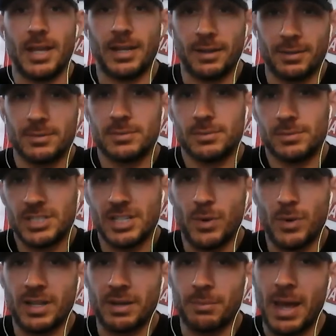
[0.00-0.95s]
they can see
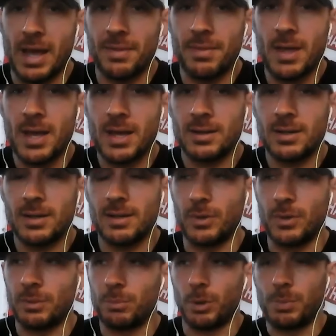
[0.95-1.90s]
if we can man that,
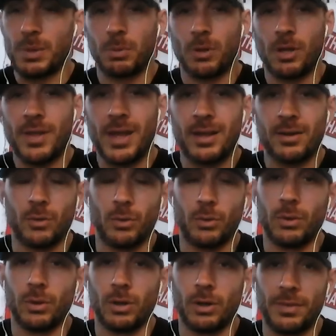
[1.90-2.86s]
if we can put people on that,
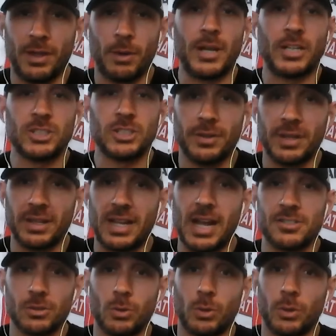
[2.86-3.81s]
or they'll make sure that
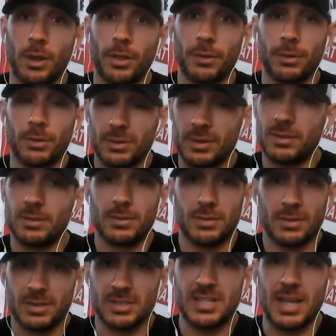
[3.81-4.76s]
guys are going on
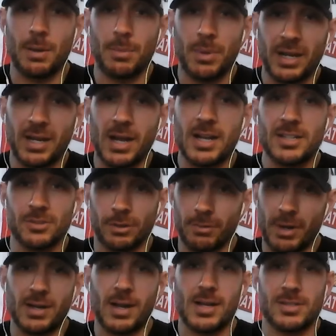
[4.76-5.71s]
the standby guys or the
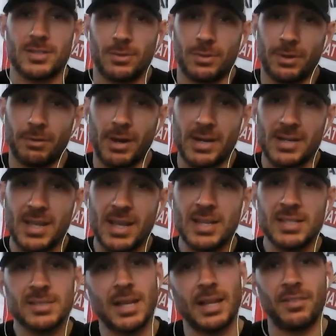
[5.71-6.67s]
right guys going on the right
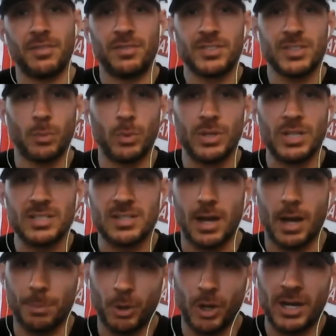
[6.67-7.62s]
days. And if someone needs
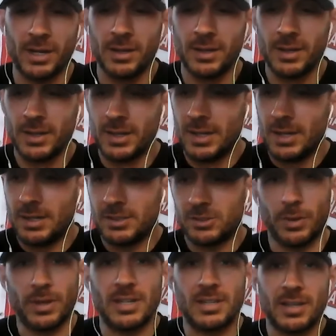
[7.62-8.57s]
to upgrade,
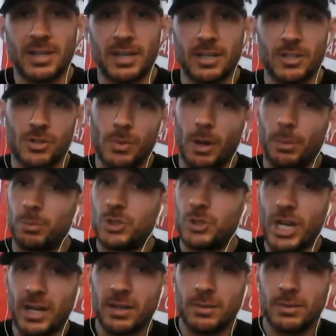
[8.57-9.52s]
so they need to get a
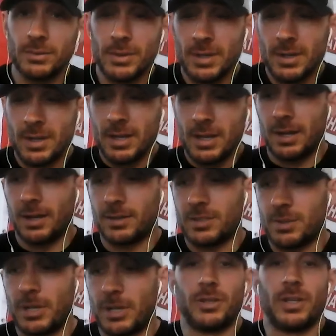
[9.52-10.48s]
check
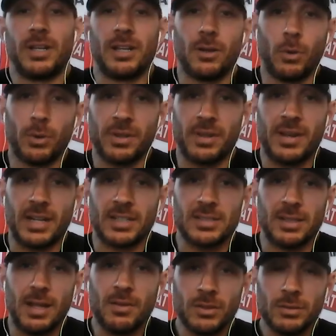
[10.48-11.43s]
to make sure they can go into the
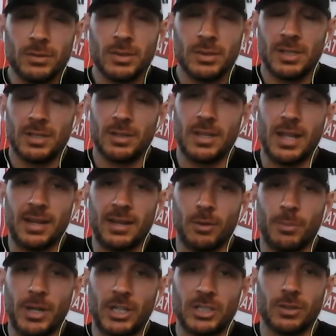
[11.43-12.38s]
next level, then
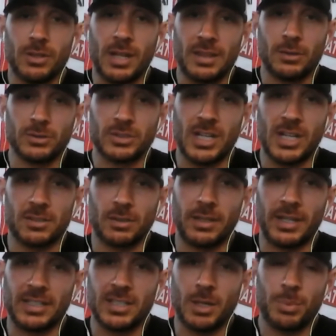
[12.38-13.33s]
he'll make sure that those guys are
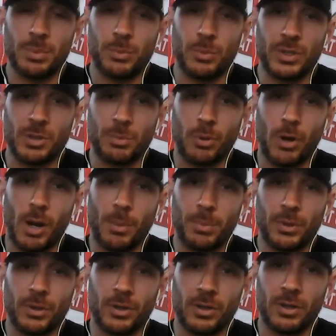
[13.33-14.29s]
linked up with the
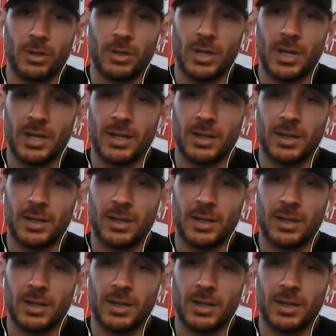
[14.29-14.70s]
proper